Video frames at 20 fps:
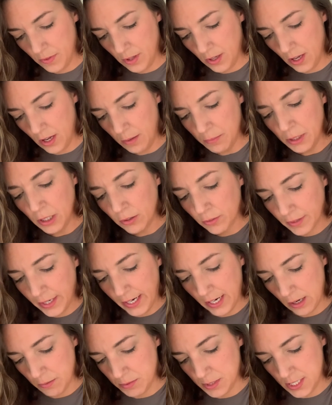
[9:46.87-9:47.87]
I'm gonna
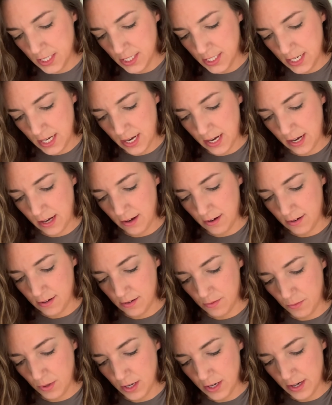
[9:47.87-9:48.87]
read up today
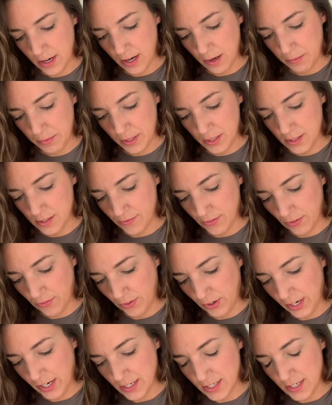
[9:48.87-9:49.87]
on what happens if you
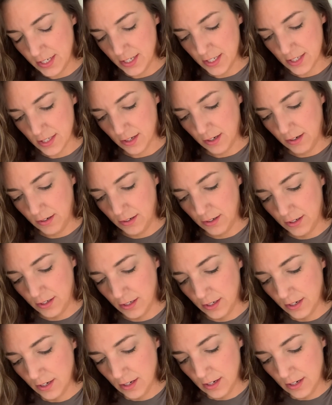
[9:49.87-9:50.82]
forget to discard.